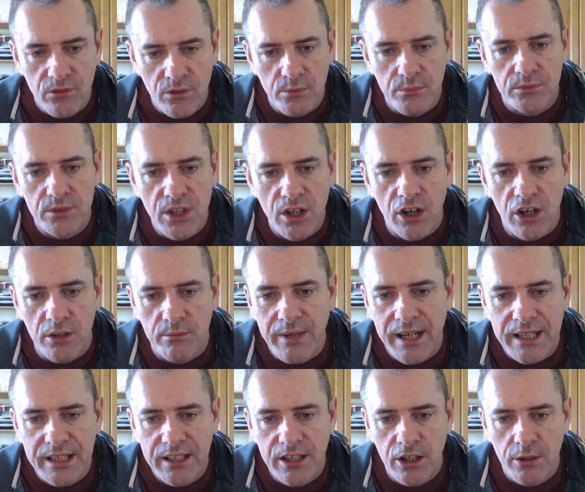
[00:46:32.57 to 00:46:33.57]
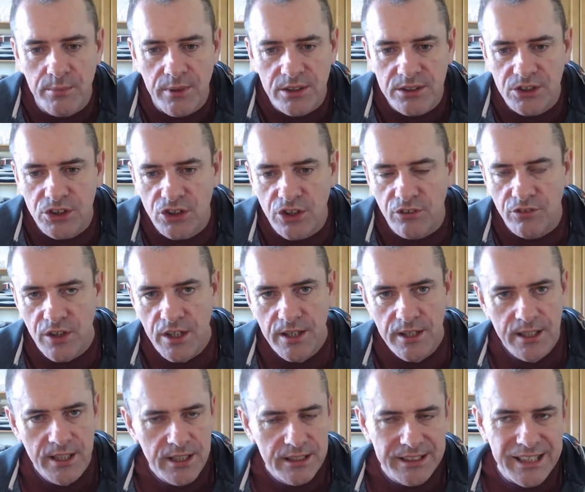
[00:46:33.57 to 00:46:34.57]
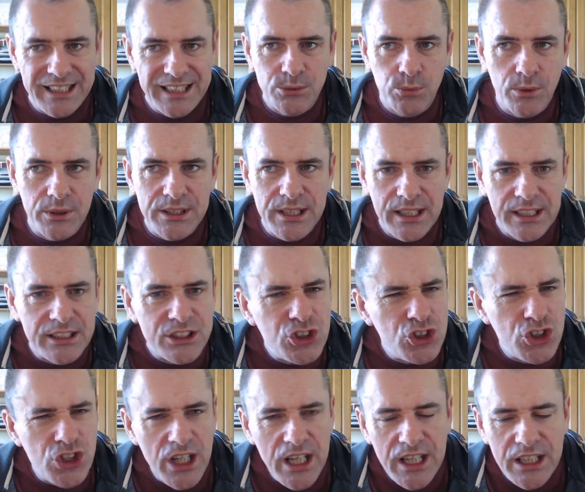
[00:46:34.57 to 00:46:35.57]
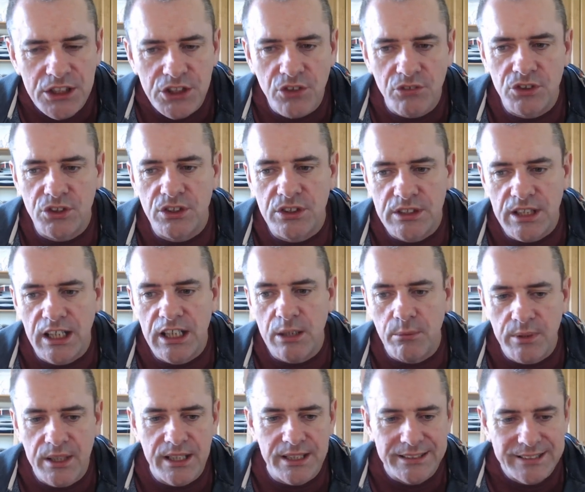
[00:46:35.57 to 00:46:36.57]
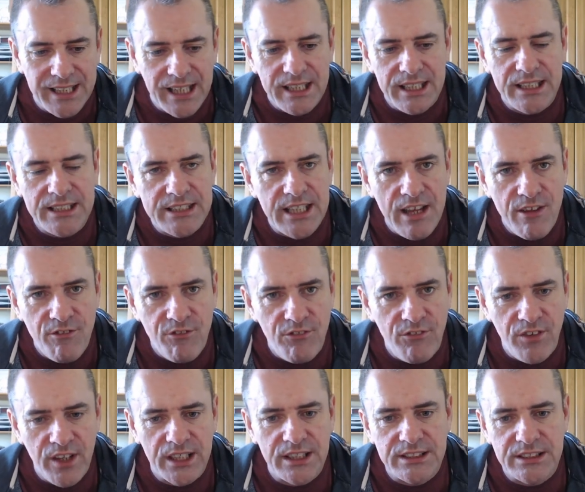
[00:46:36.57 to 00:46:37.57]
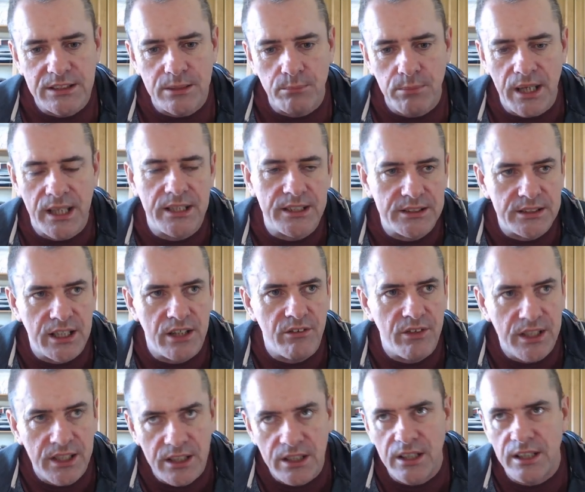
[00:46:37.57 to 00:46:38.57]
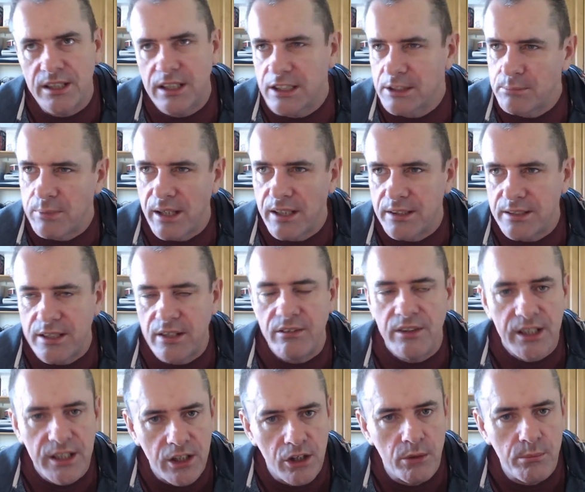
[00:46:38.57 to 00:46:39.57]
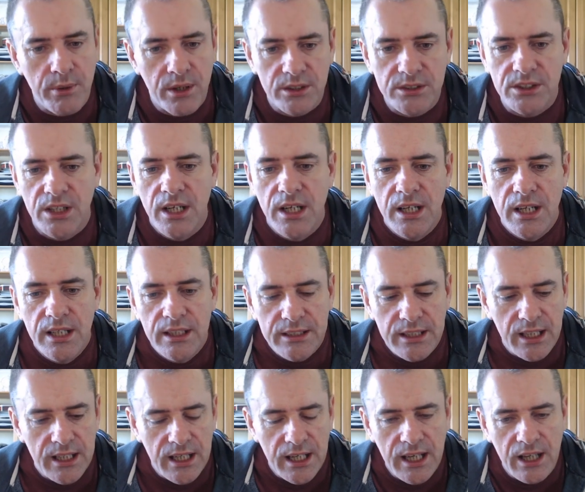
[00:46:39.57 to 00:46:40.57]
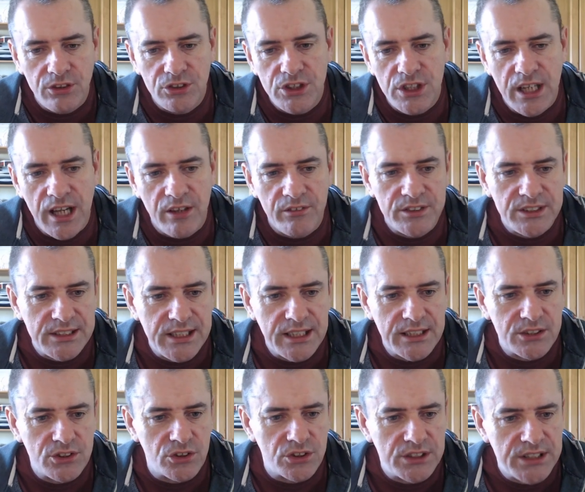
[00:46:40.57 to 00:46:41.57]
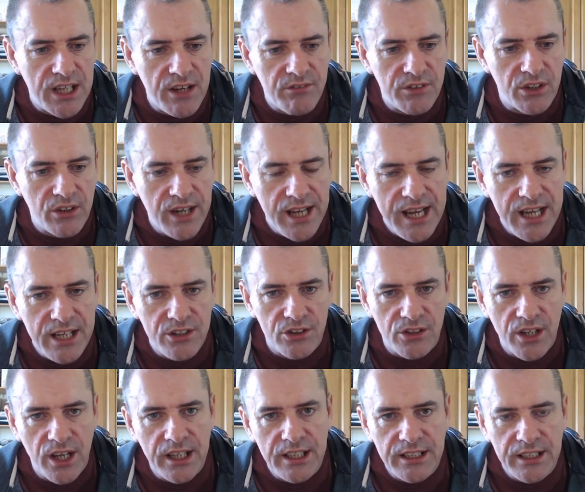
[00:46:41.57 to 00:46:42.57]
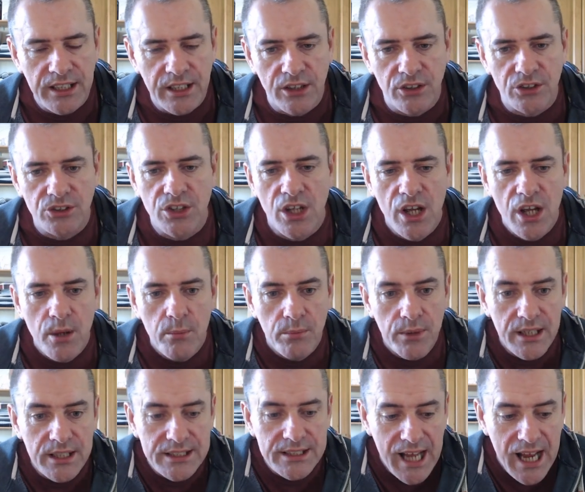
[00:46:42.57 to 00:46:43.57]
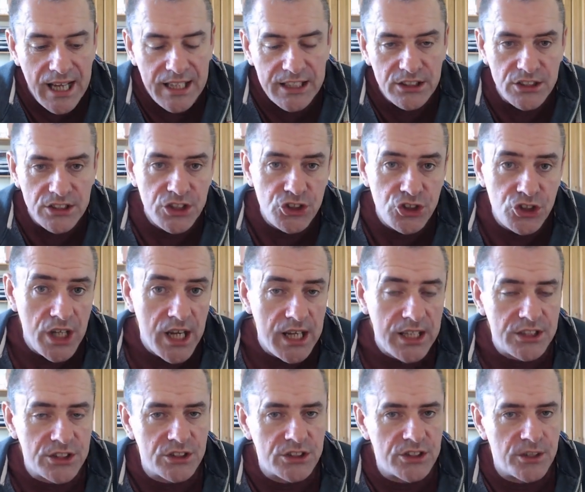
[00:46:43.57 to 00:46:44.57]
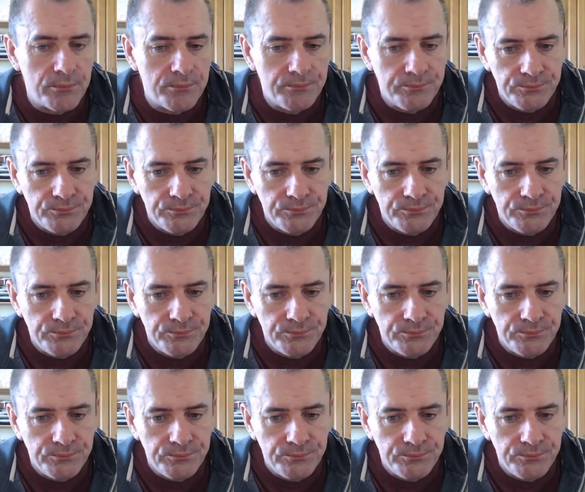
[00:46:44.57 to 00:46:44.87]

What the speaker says: the automatic gearbox and stuff, that's where things change ever so slightly, because that is a fixed planetary gearbox that allows you to have 6 or 7 or 8 or 9 gears, but it actually changes them